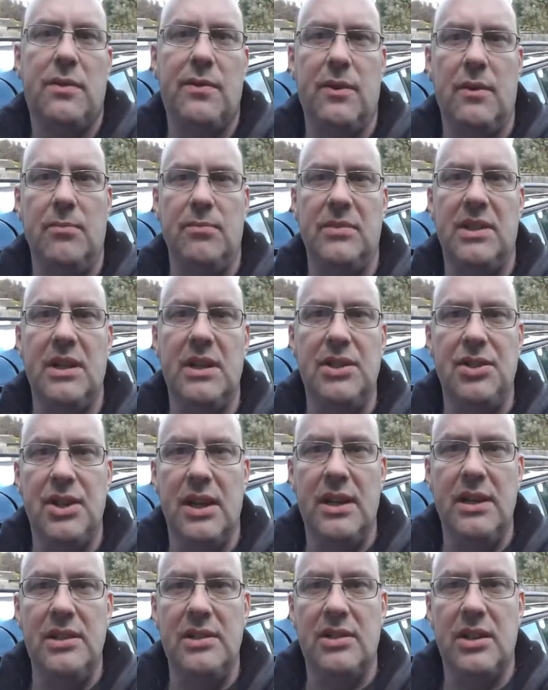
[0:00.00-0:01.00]
from
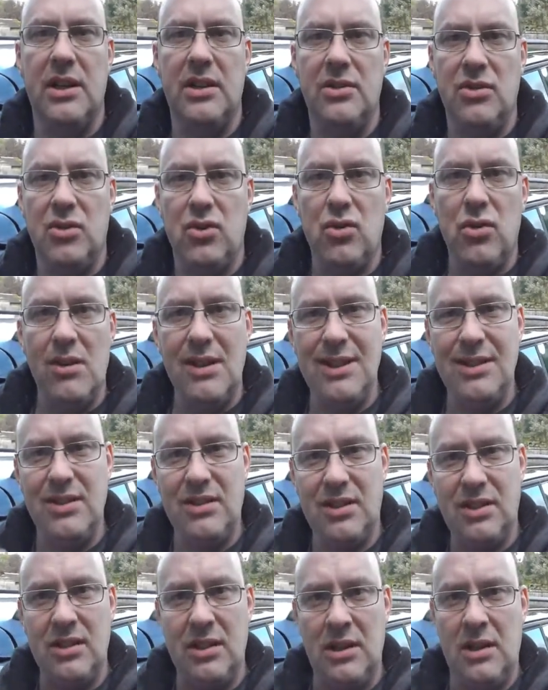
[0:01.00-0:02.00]
DJs and trying
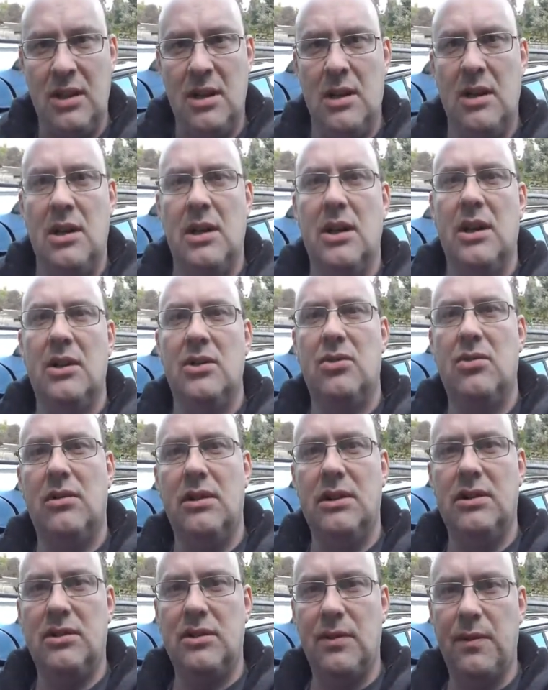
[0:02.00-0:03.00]

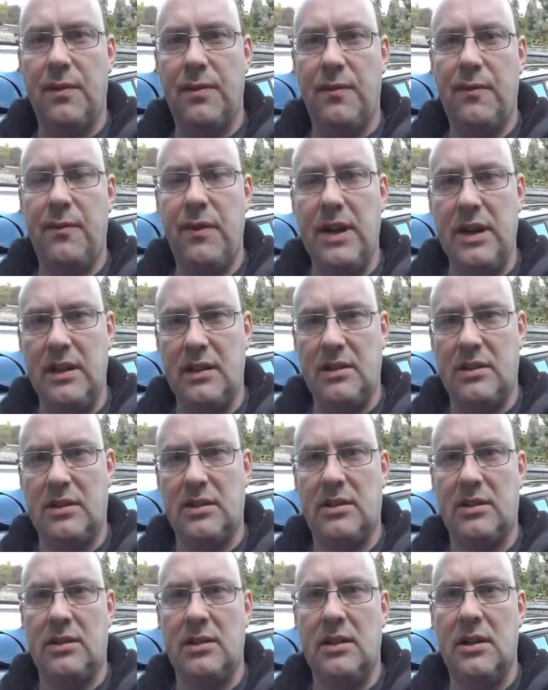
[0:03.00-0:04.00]
to
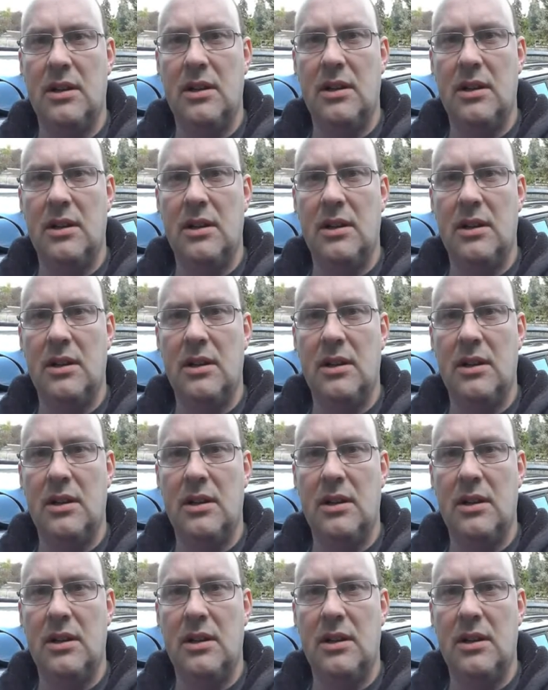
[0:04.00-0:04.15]
fix